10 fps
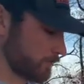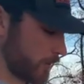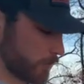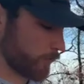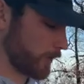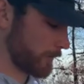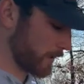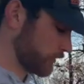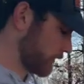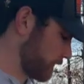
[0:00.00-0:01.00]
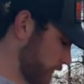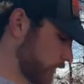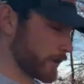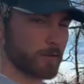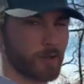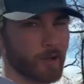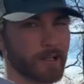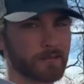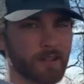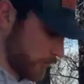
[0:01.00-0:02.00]
I wouldn't worry about it, just straight on the
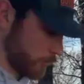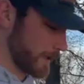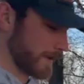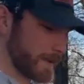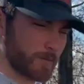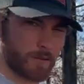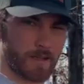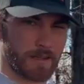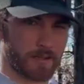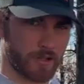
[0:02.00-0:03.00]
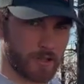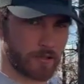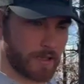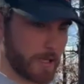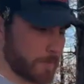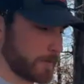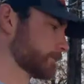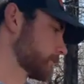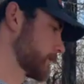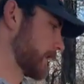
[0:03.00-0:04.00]
ground. We did that when we were at the truck camping,
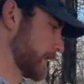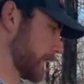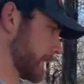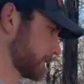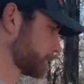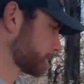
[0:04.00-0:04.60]
set it up.